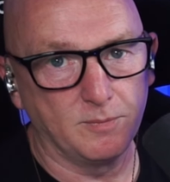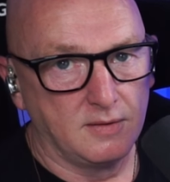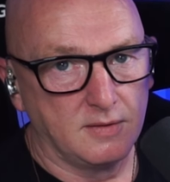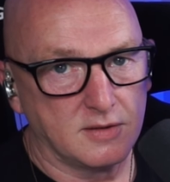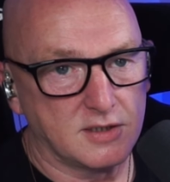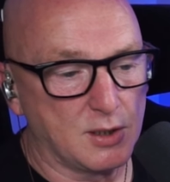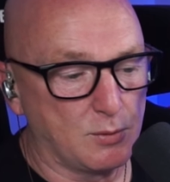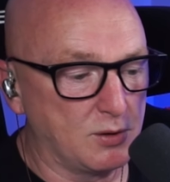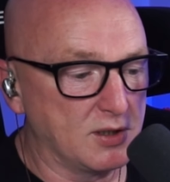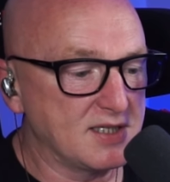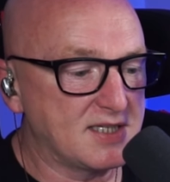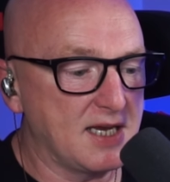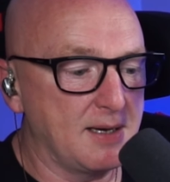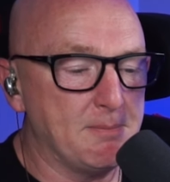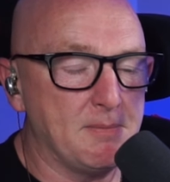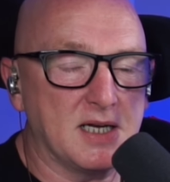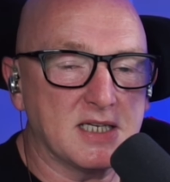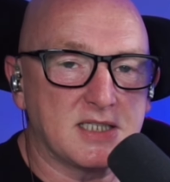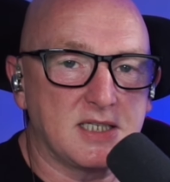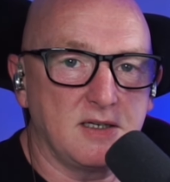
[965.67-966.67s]
So I want to say a
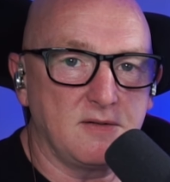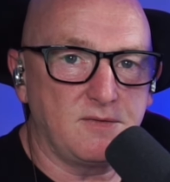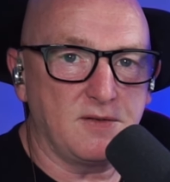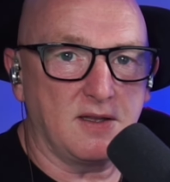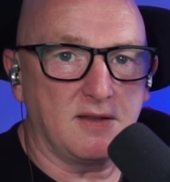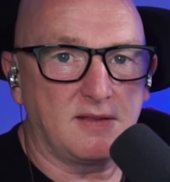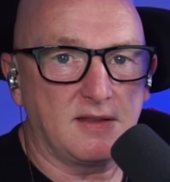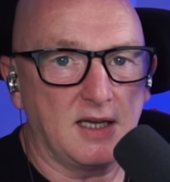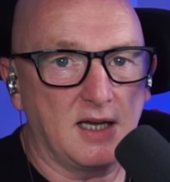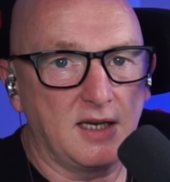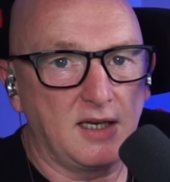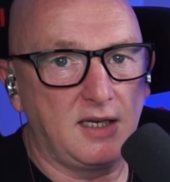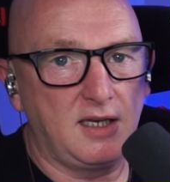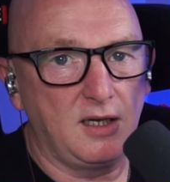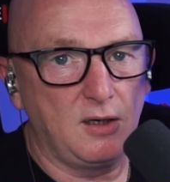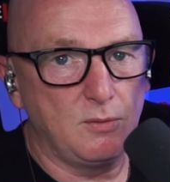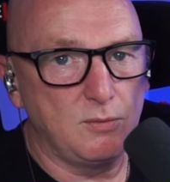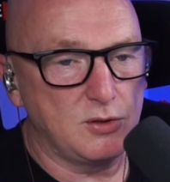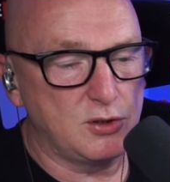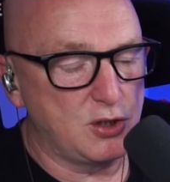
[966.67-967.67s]
massive thank
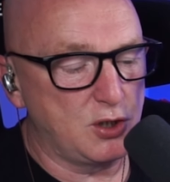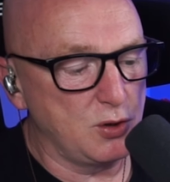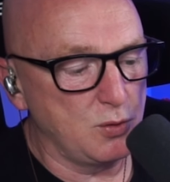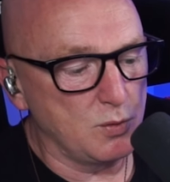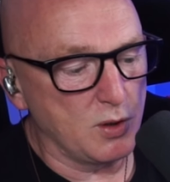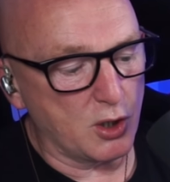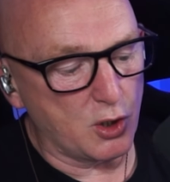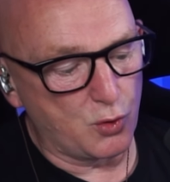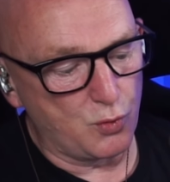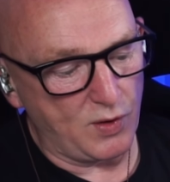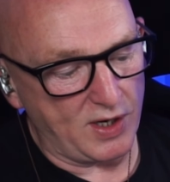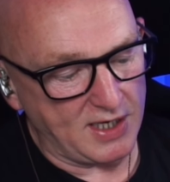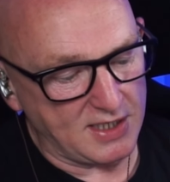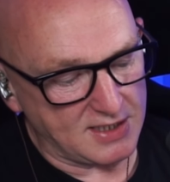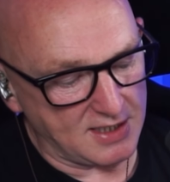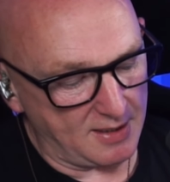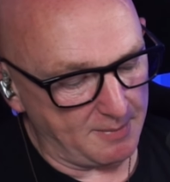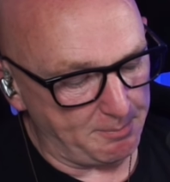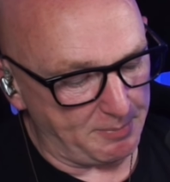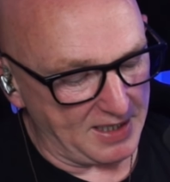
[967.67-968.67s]
you to
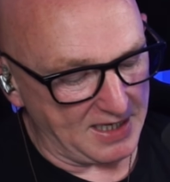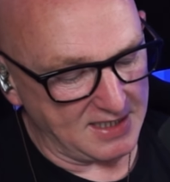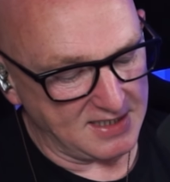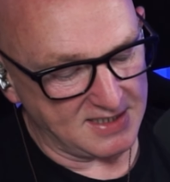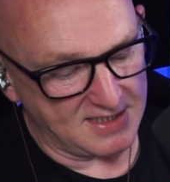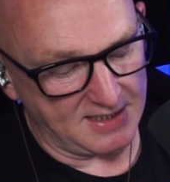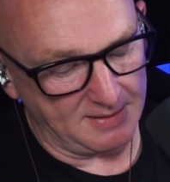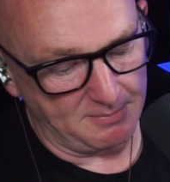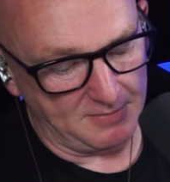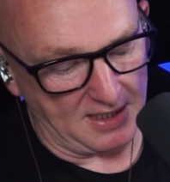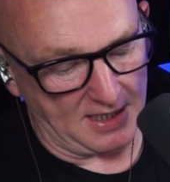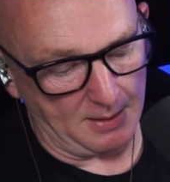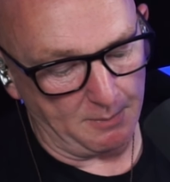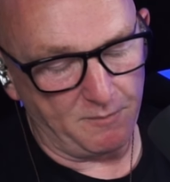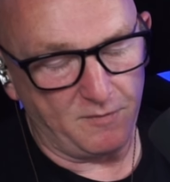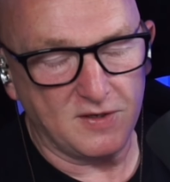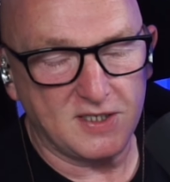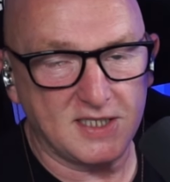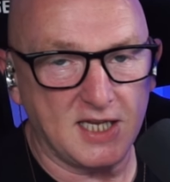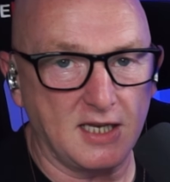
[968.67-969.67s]
Grid by SimLab
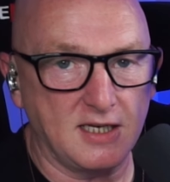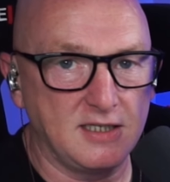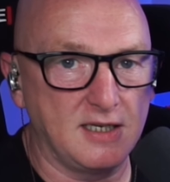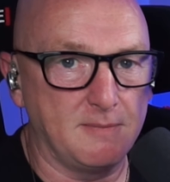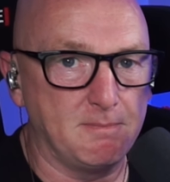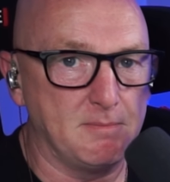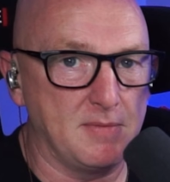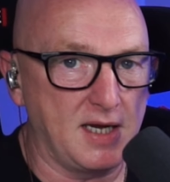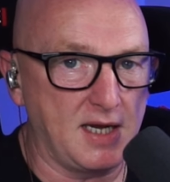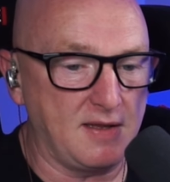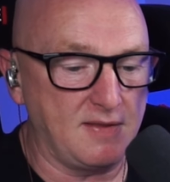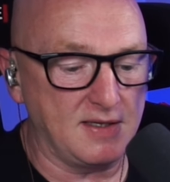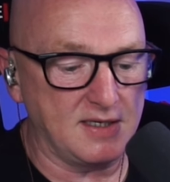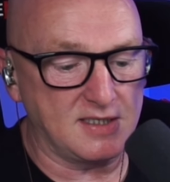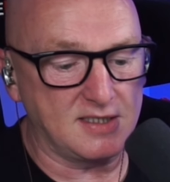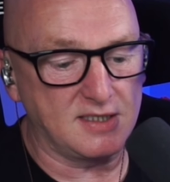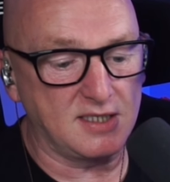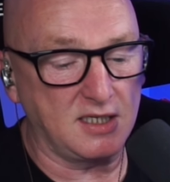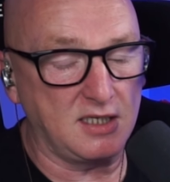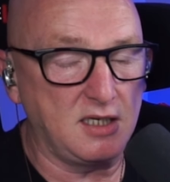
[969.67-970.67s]
for sending me this
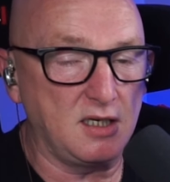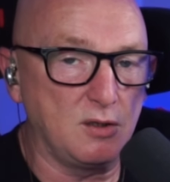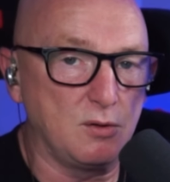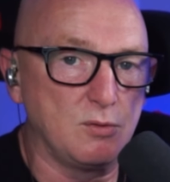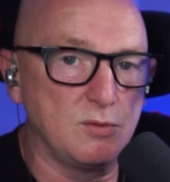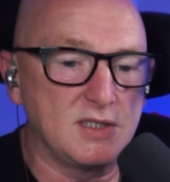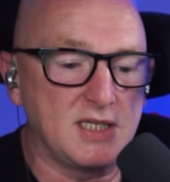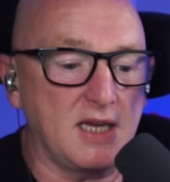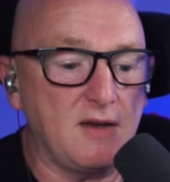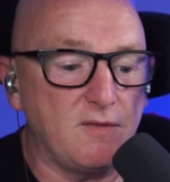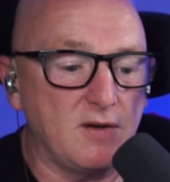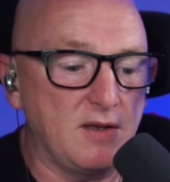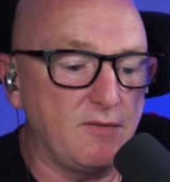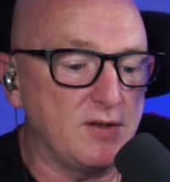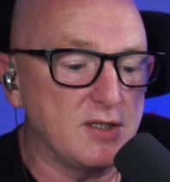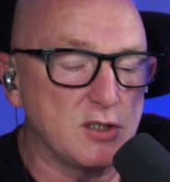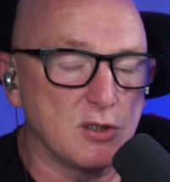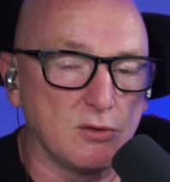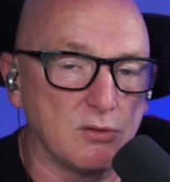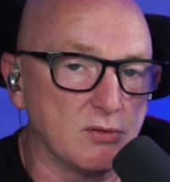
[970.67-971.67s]
to use, even if
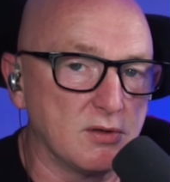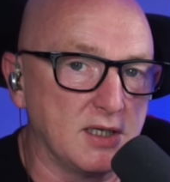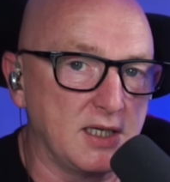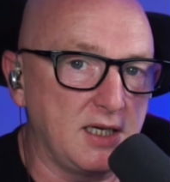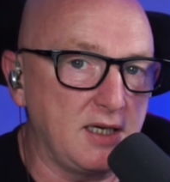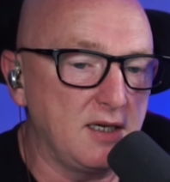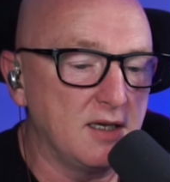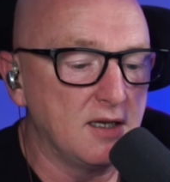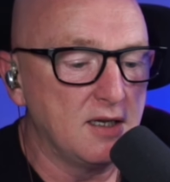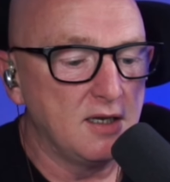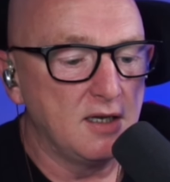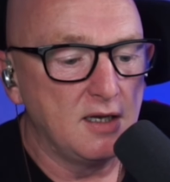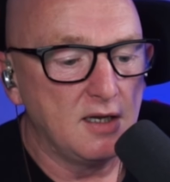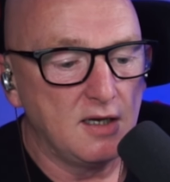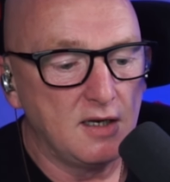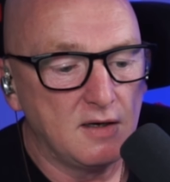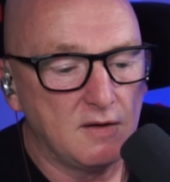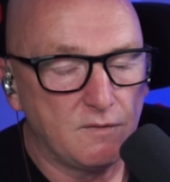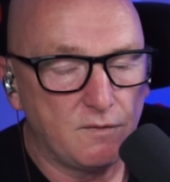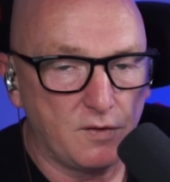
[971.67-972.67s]
it's only
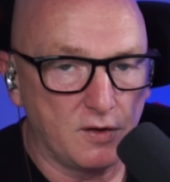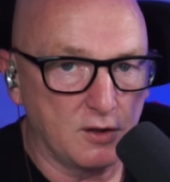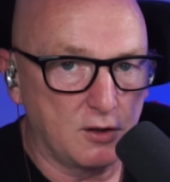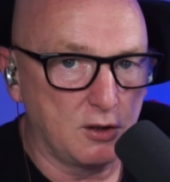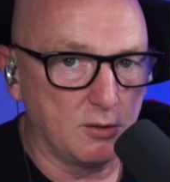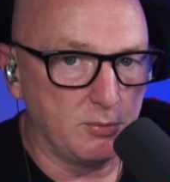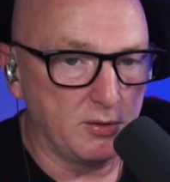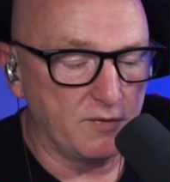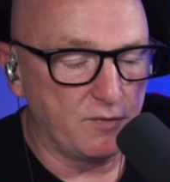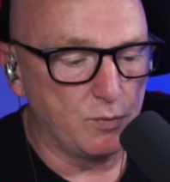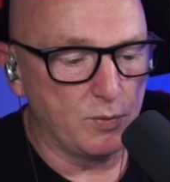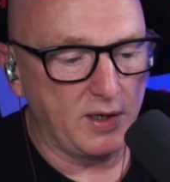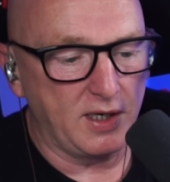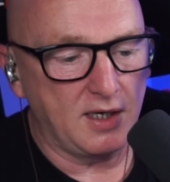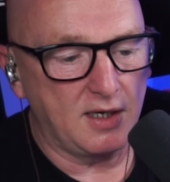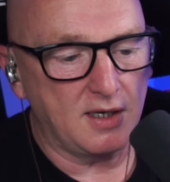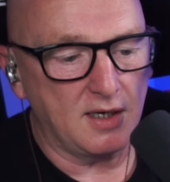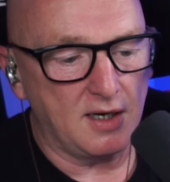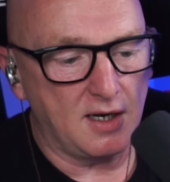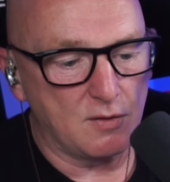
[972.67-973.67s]
for a couple of
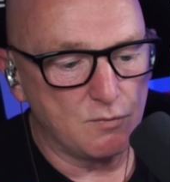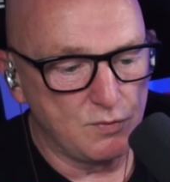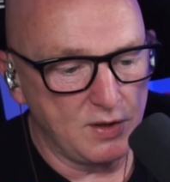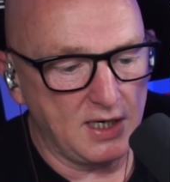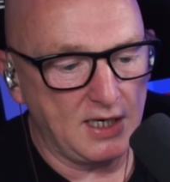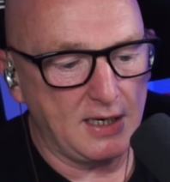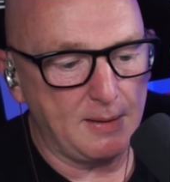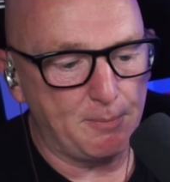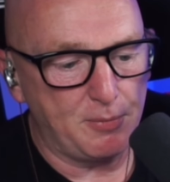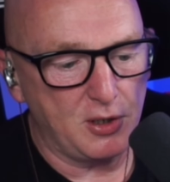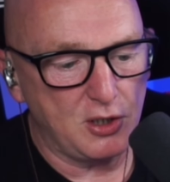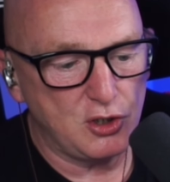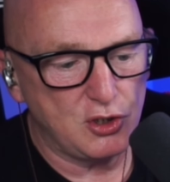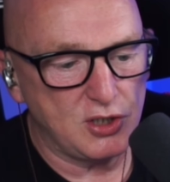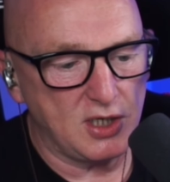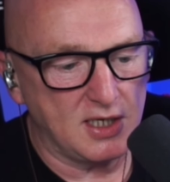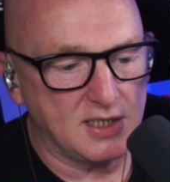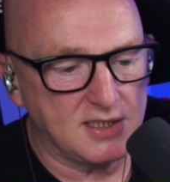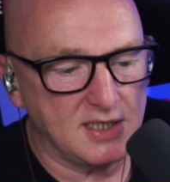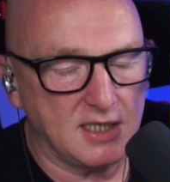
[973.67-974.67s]
weeks. I really
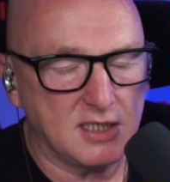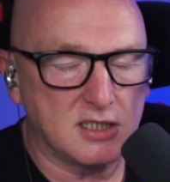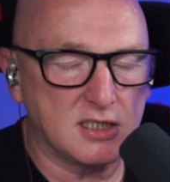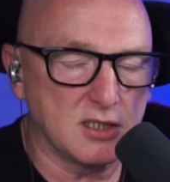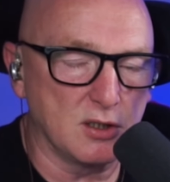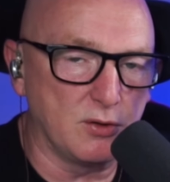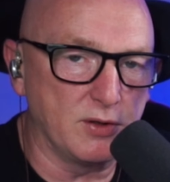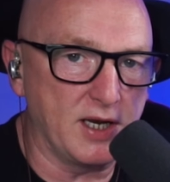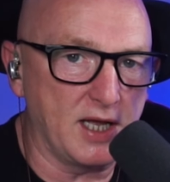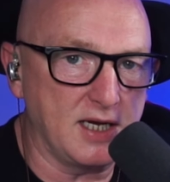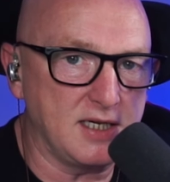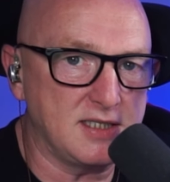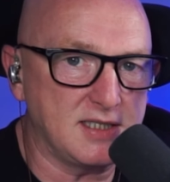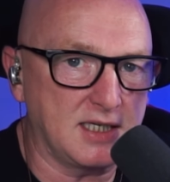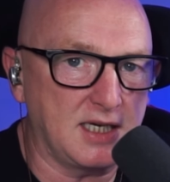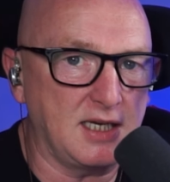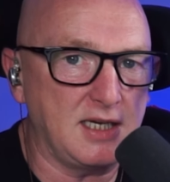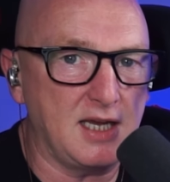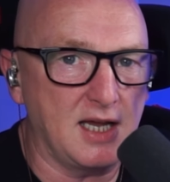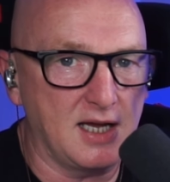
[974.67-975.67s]
appreciate it. It's so nice to
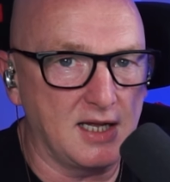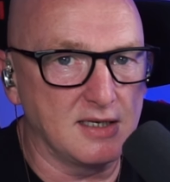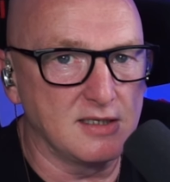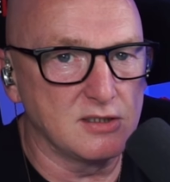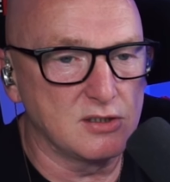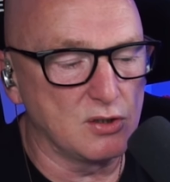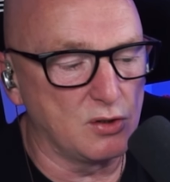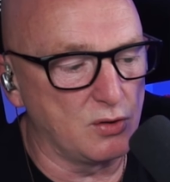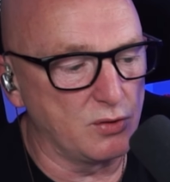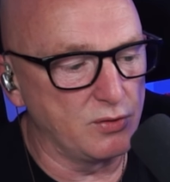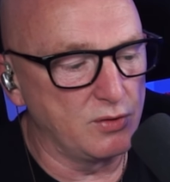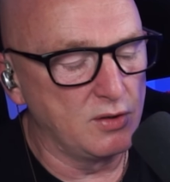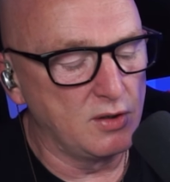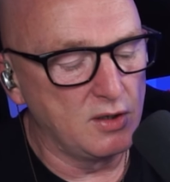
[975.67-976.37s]
get your hands on